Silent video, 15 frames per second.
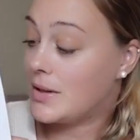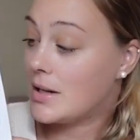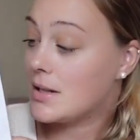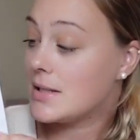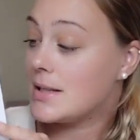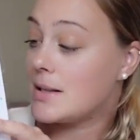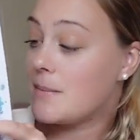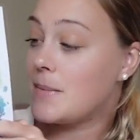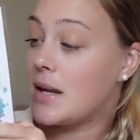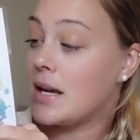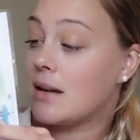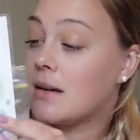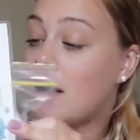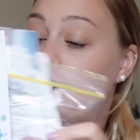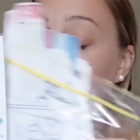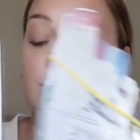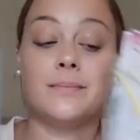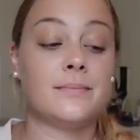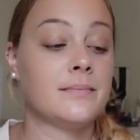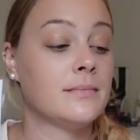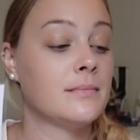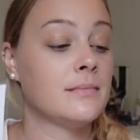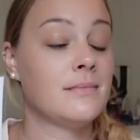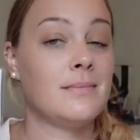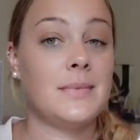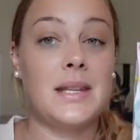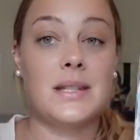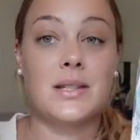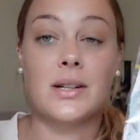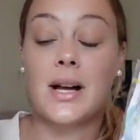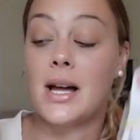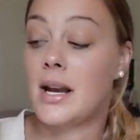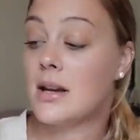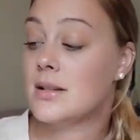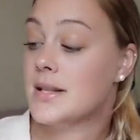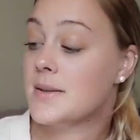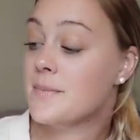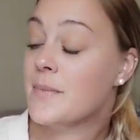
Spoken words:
There is something, oh, these are cutouts.